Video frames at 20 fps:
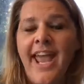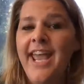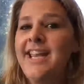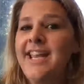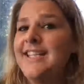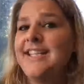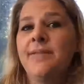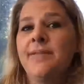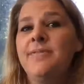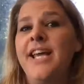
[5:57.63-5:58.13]

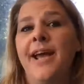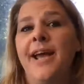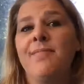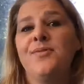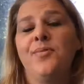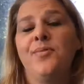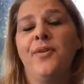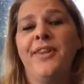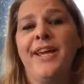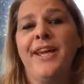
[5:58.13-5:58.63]
And
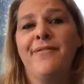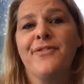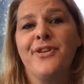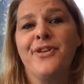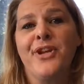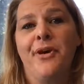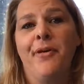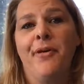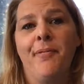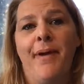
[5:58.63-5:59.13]
sometimes we'll never
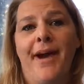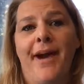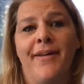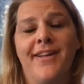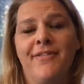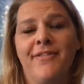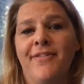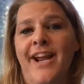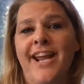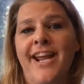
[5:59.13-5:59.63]
know about
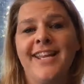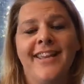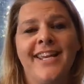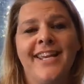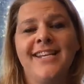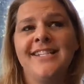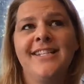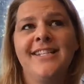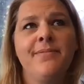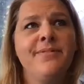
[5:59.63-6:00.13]
it, right?
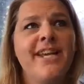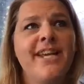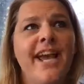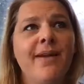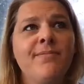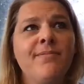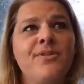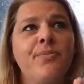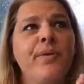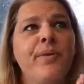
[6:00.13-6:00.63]
Like
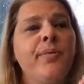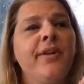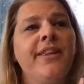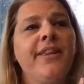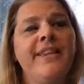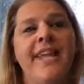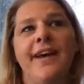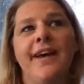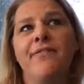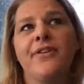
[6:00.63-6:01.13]
sometimes we will
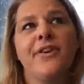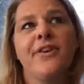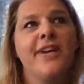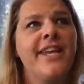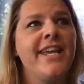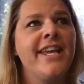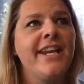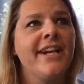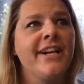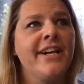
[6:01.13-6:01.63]
never
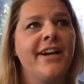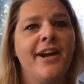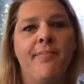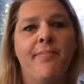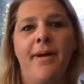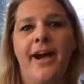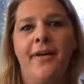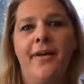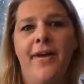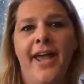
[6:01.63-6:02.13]
hear
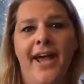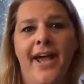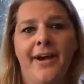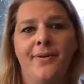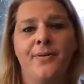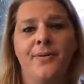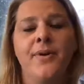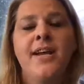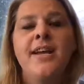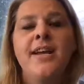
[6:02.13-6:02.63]
about
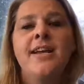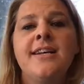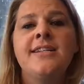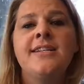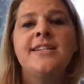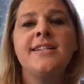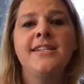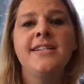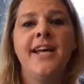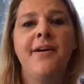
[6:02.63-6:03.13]
how
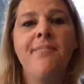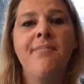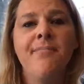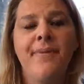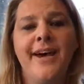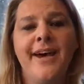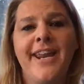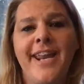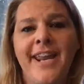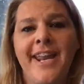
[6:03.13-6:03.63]

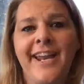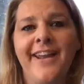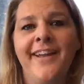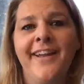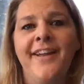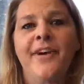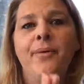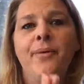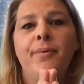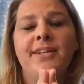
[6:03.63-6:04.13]
somebody
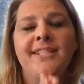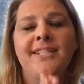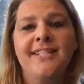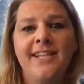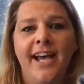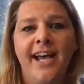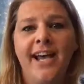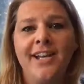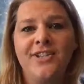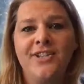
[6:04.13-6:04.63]
was
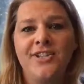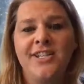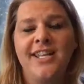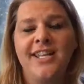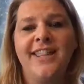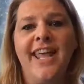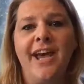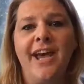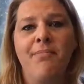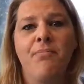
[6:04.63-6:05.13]
touched
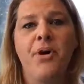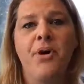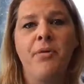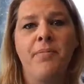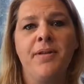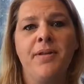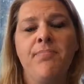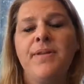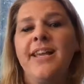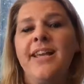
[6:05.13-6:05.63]
in that
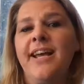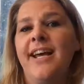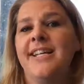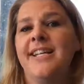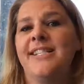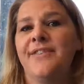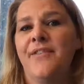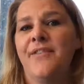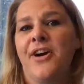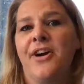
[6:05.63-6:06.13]
moment
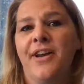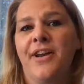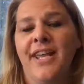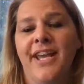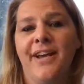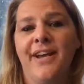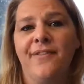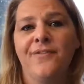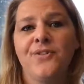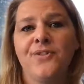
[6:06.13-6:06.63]
because of our
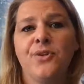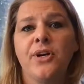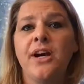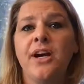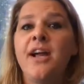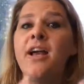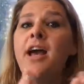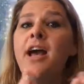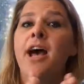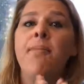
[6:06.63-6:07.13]
gift,
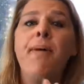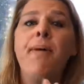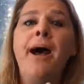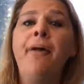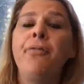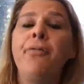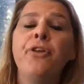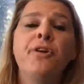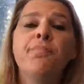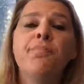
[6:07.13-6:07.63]
or
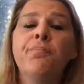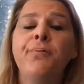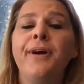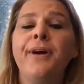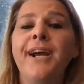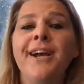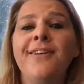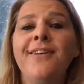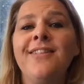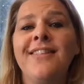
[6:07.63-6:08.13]
about their
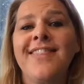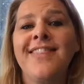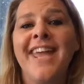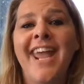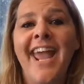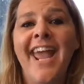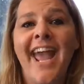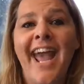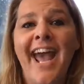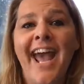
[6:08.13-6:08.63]
prayer that
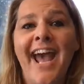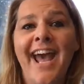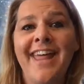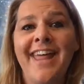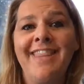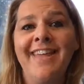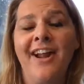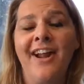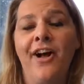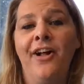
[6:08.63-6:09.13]
they
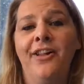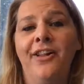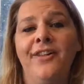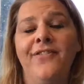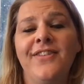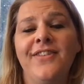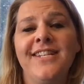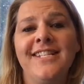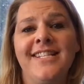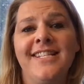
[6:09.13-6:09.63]
had that all
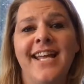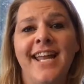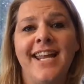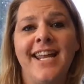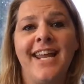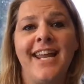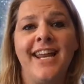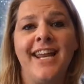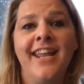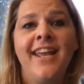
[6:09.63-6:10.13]
of a
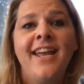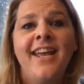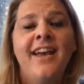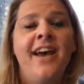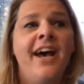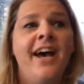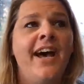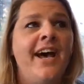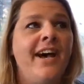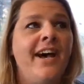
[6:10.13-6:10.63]
sudden
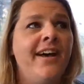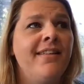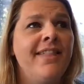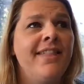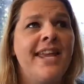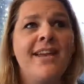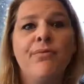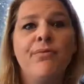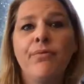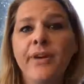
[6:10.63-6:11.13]

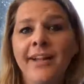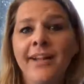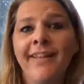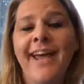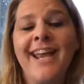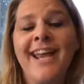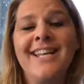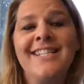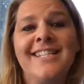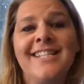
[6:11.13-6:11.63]
they
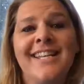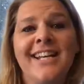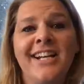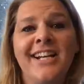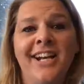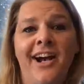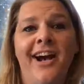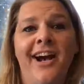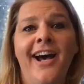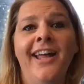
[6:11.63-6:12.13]
realized that
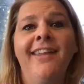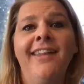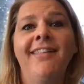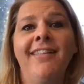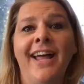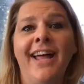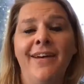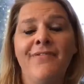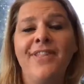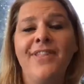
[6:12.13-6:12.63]
God
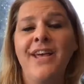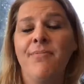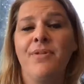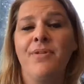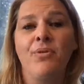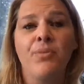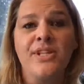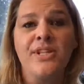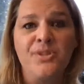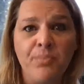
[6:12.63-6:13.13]
loved them
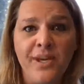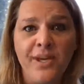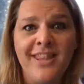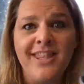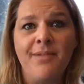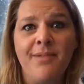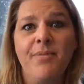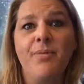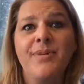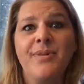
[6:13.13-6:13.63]
and was with
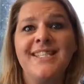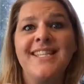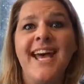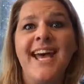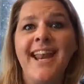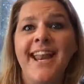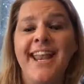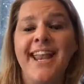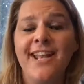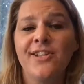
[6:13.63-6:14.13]
them. It was
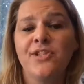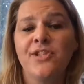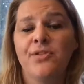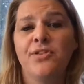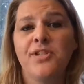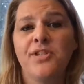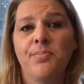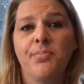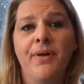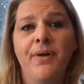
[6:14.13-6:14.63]
that answer
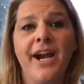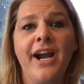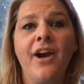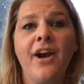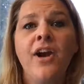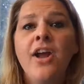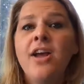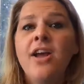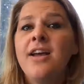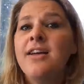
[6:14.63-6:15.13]
to
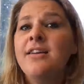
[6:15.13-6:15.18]
prayer.